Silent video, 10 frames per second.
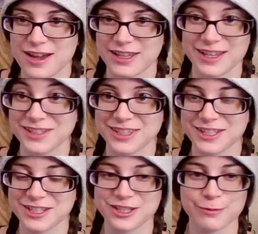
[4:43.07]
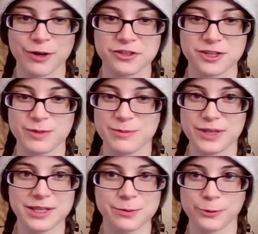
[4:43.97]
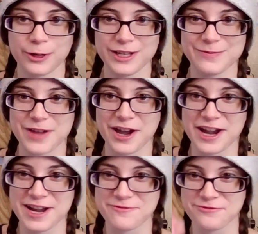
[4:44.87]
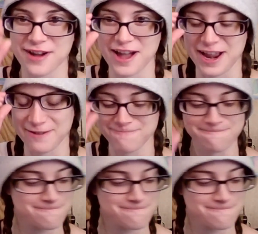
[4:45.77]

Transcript: I guess this is supposed to be Beast Boy. Alright, fine.